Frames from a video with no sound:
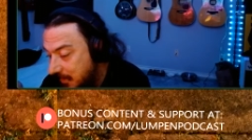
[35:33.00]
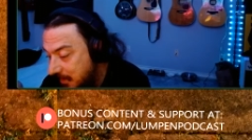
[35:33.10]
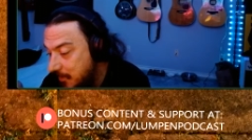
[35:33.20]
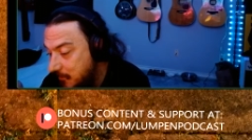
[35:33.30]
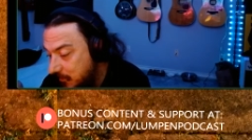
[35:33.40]

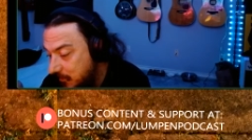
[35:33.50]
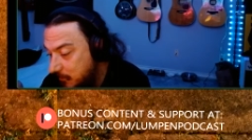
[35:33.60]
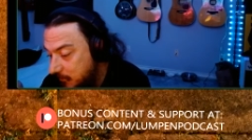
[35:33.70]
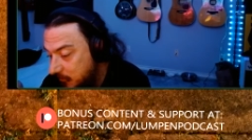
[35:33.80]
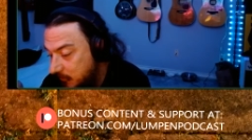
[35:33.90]
am a
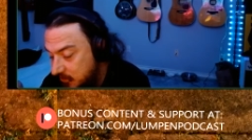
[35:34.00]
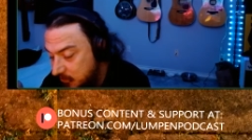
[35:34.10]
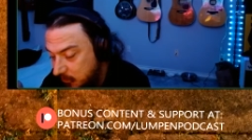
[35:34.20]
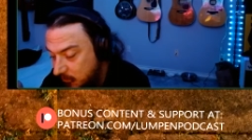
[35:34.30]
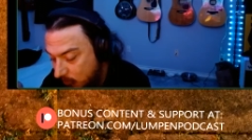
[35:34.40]

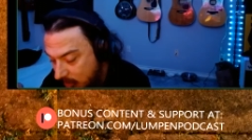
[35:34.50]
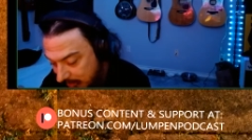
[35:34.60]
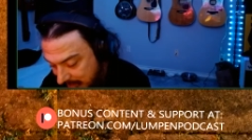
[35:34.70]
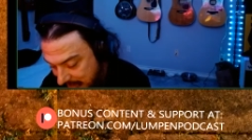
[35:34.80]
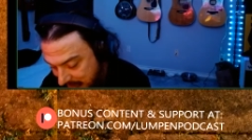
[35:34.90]
professor of
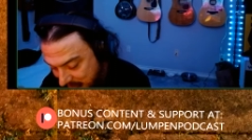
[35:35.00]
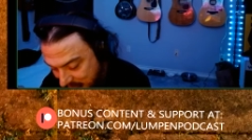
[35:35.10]
rock. Yes,